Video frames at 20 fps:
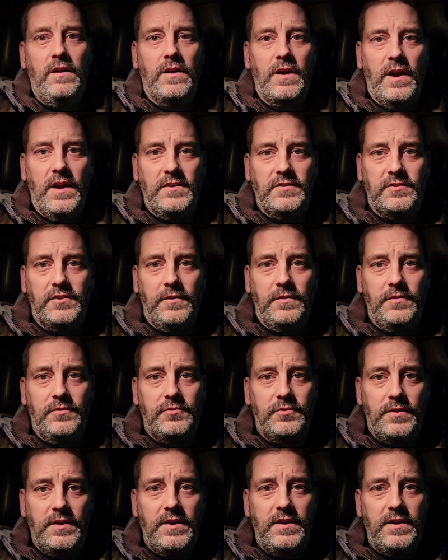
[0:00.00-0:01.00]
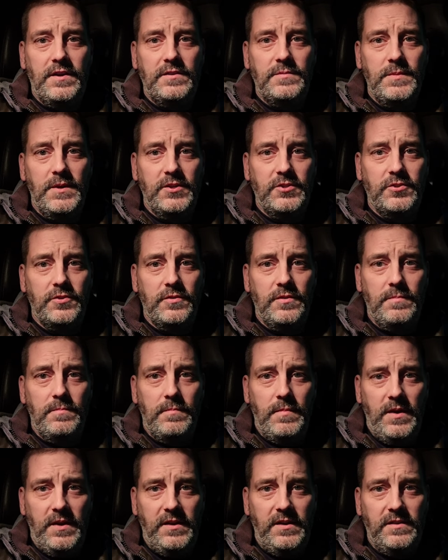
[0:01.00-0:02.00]
All right, so the trick is make sure the
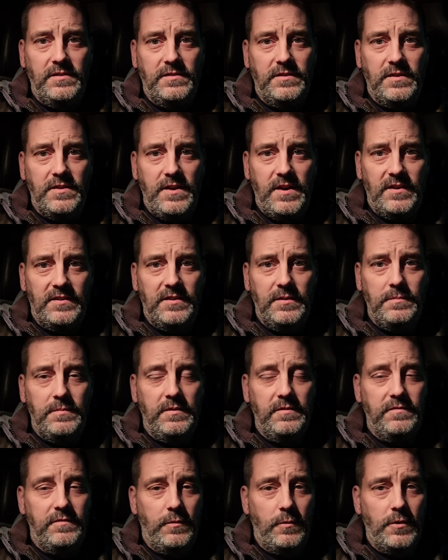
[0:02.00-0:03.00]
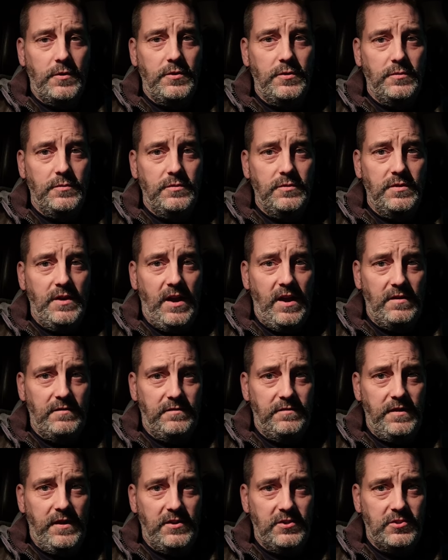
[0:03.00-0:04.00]
mic is connected before you have
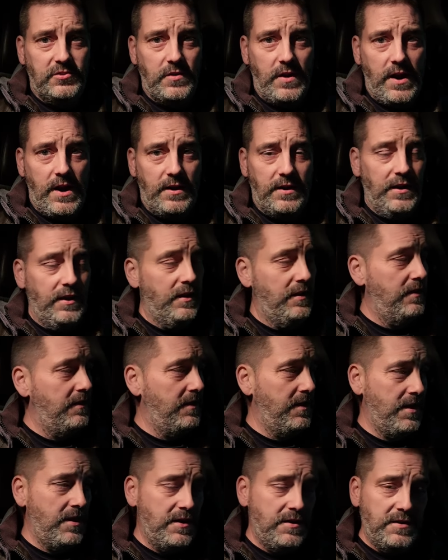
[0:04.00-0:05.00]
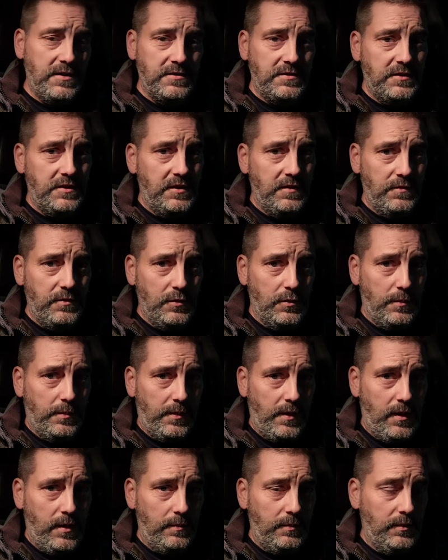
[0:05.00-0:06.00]
face tracking. Then it doesn't give you a
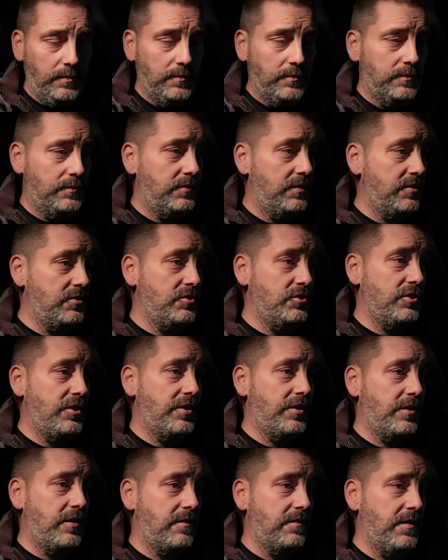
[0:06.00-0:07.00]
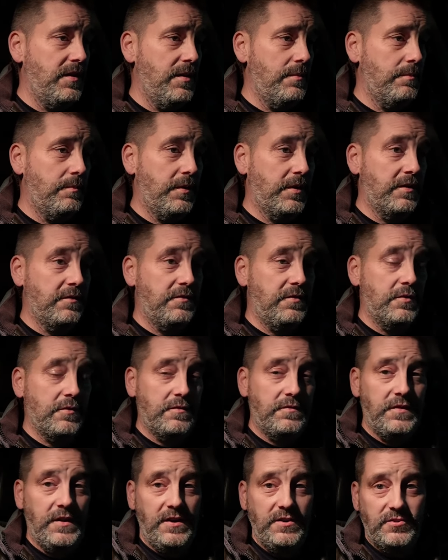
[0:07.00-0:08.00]
problem. Doesn't shut it off then. But if you're
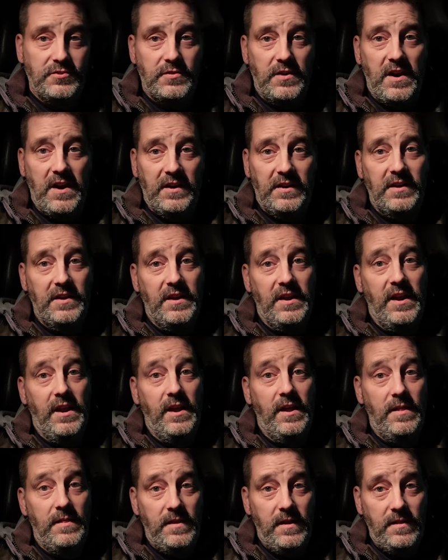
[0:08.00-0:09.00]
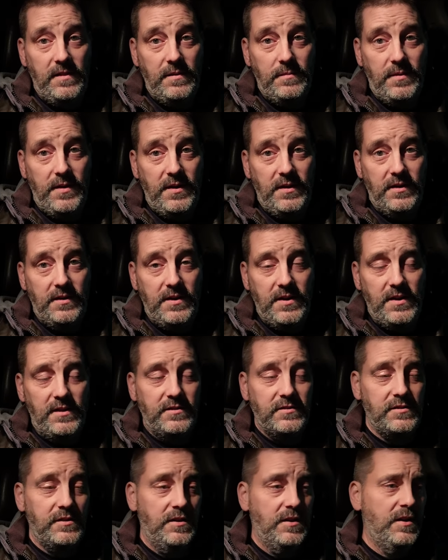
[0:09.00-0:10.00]
face tracking and then the mic
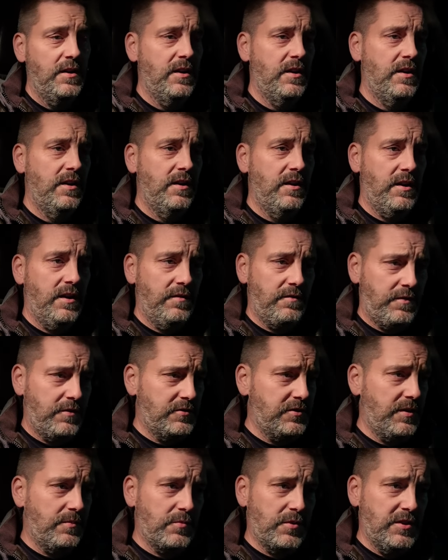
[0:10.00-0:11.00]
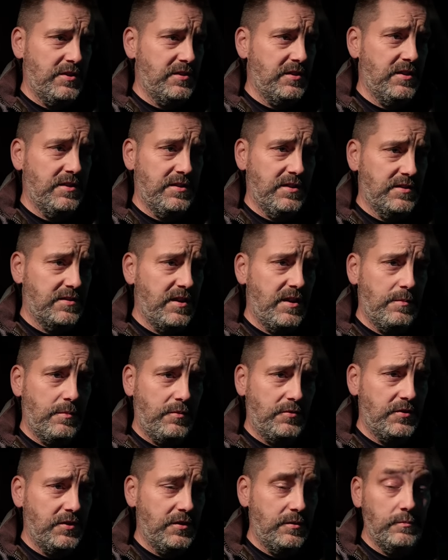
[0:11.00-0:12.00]
connects, for some reason it
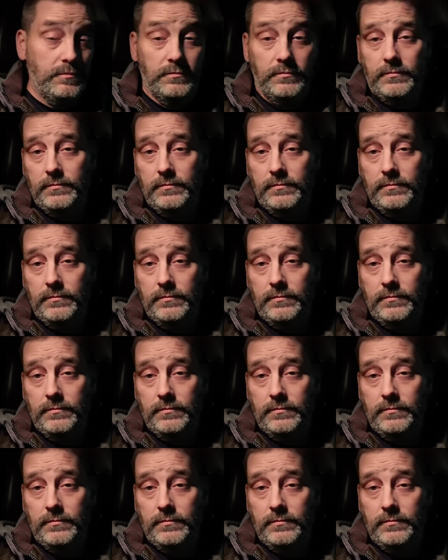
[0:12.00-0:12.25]
disables it.